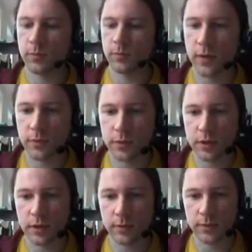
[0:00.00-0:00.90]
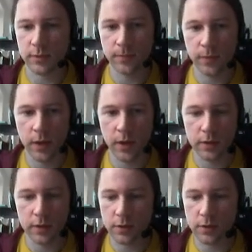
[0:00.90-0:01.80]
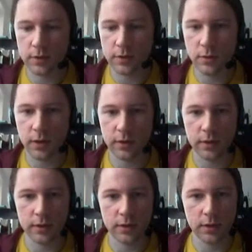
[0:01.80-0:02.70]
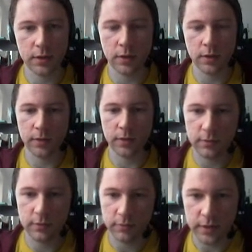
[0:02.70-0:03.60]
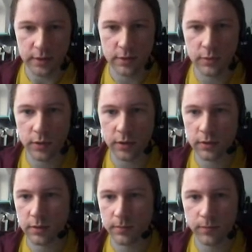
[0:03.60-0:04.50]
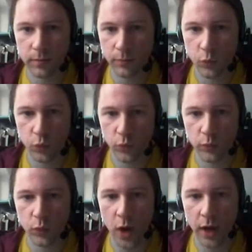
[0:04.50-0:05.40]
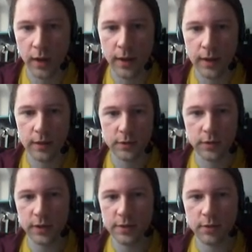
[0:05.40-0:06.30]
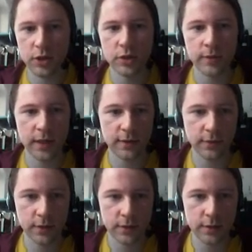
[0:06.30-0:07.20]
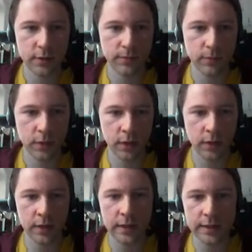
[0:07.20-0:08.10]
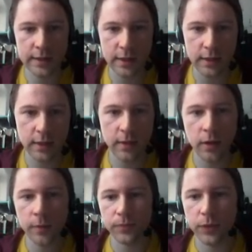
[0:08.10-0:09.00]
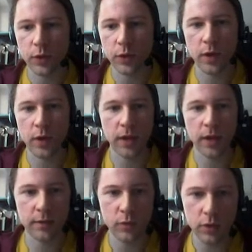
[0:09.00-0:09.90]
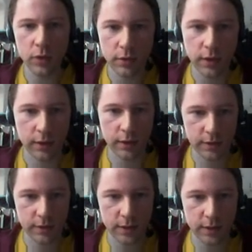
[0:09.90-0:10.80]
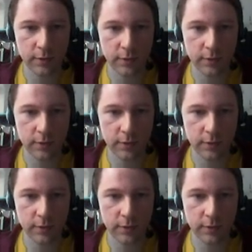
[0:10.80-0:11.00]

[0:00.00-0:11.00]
my first attempt. So let's look at this. Let's look at why. So let's imagine we have this candidate set. We apply the model, like these